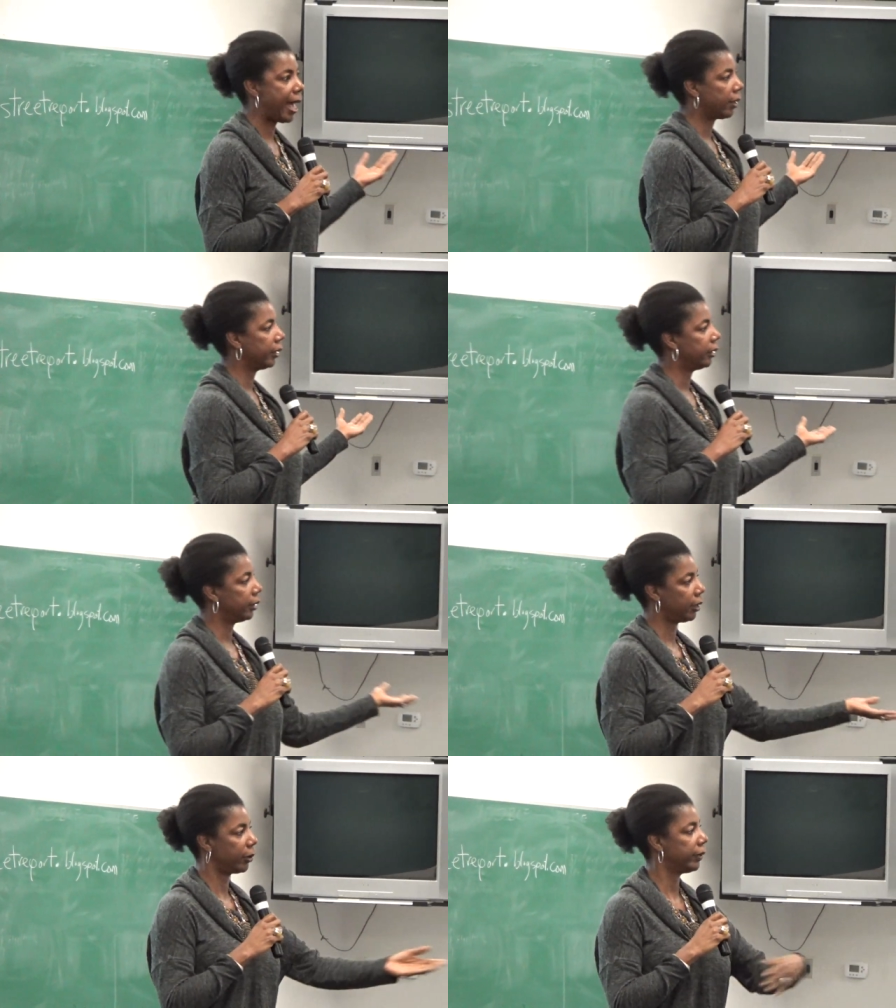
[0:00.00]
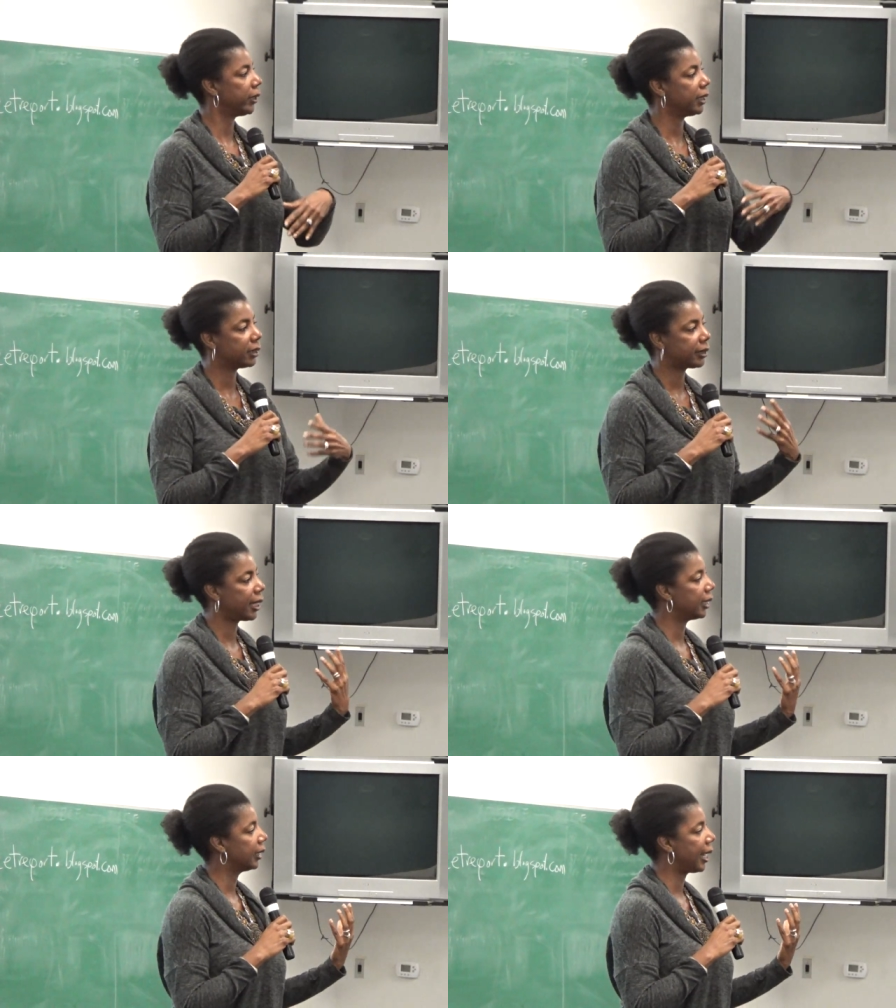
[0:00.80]
out and, you know, even in a
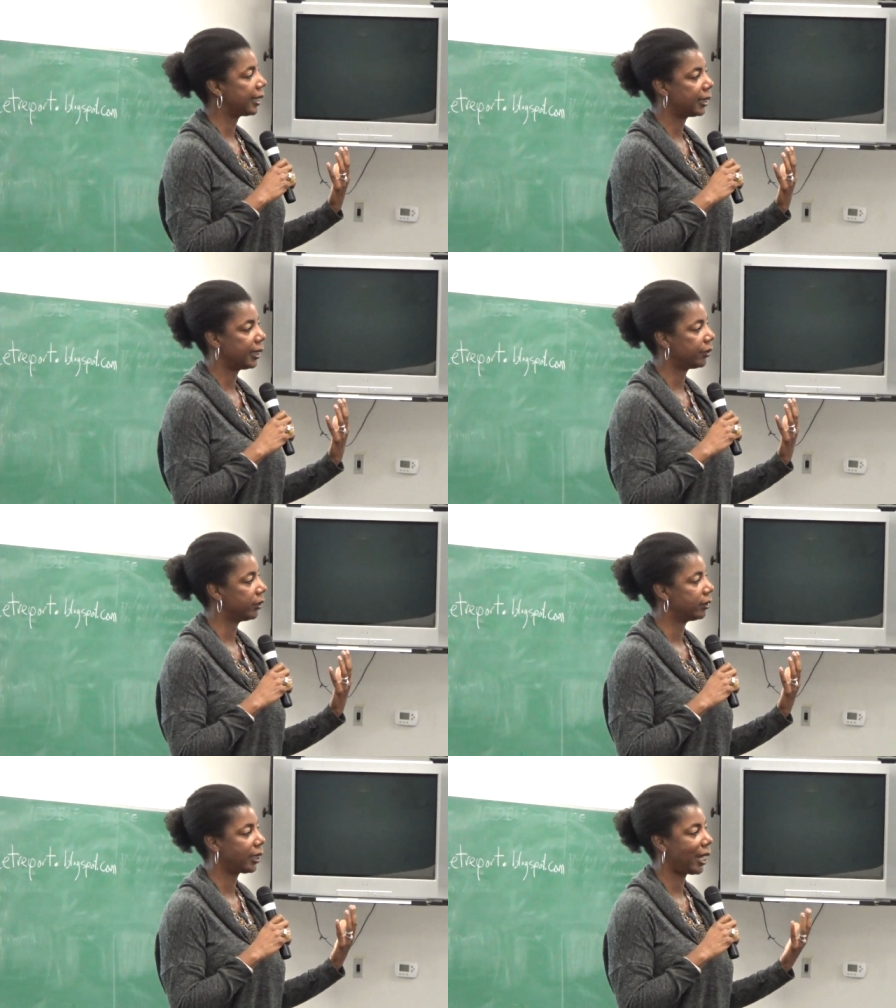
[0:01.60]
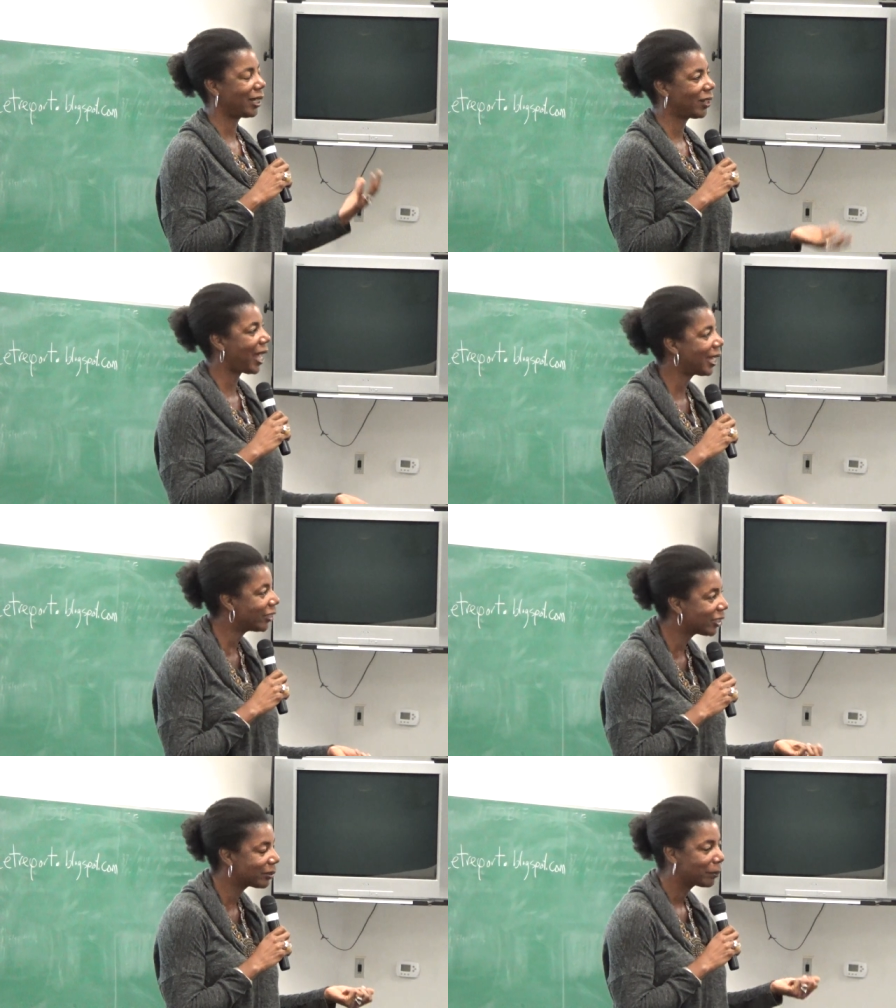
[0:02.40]
setting like this and say, I
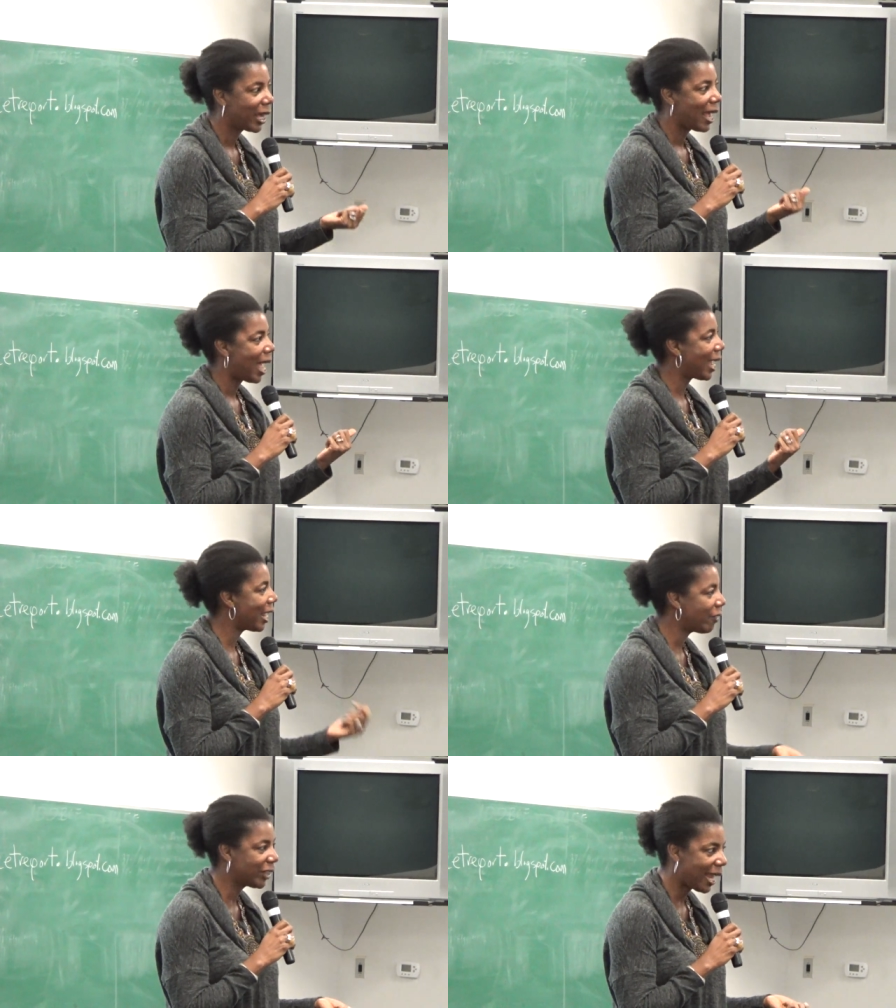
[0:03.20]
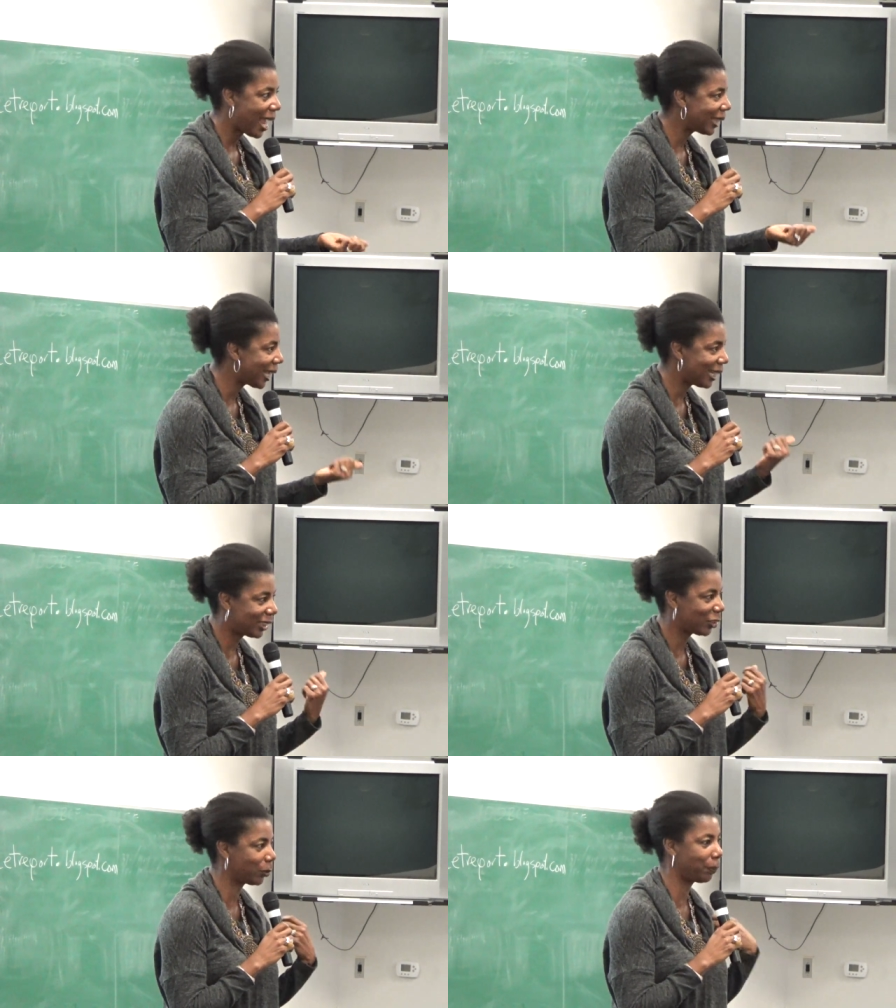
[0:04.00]
just, I haven't had that
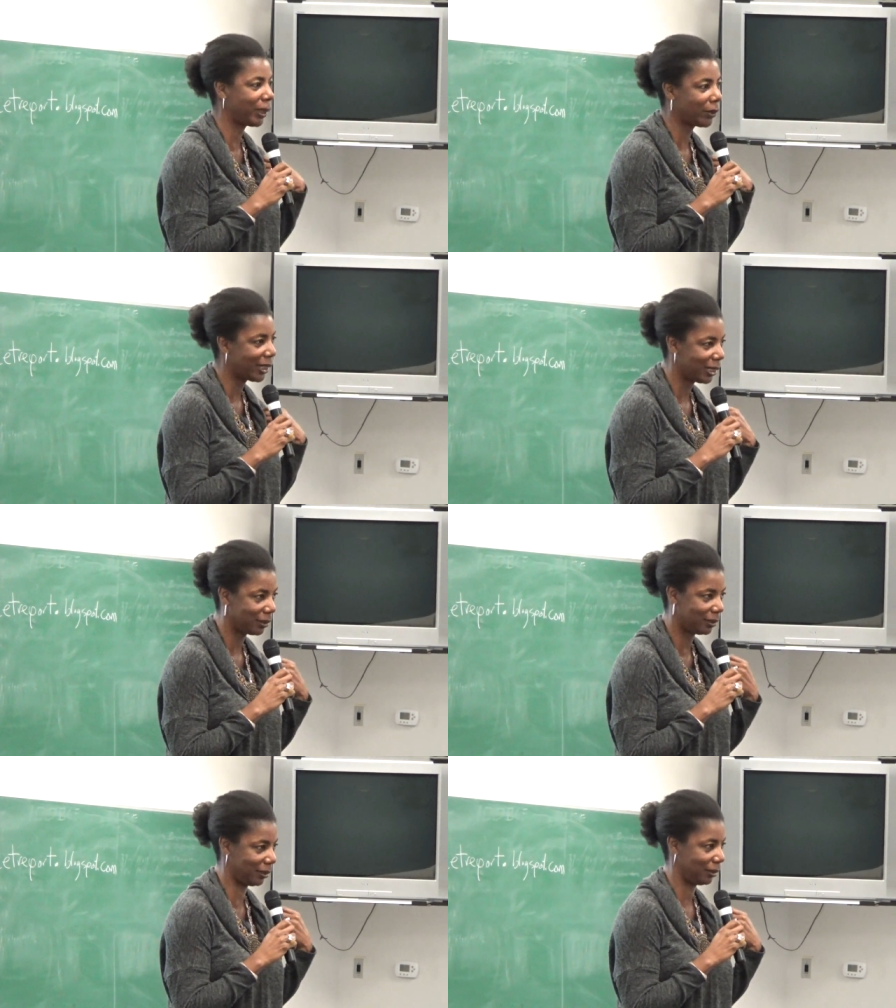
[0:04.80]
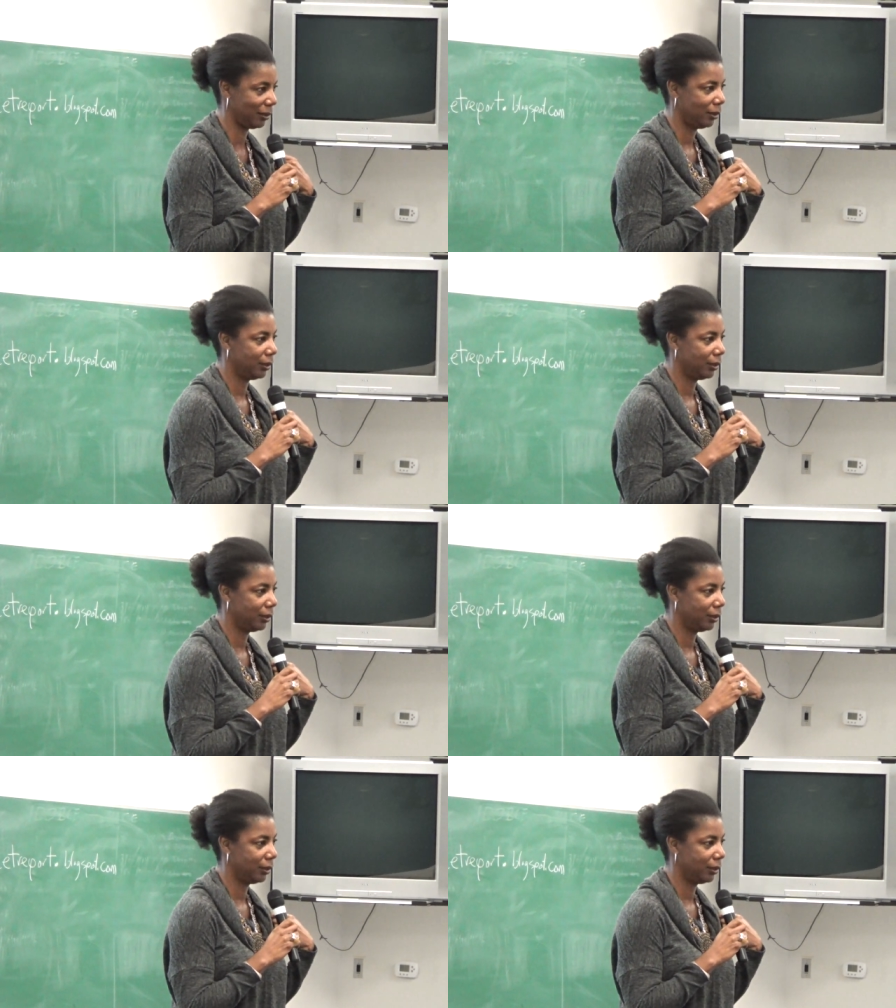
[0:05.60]
experience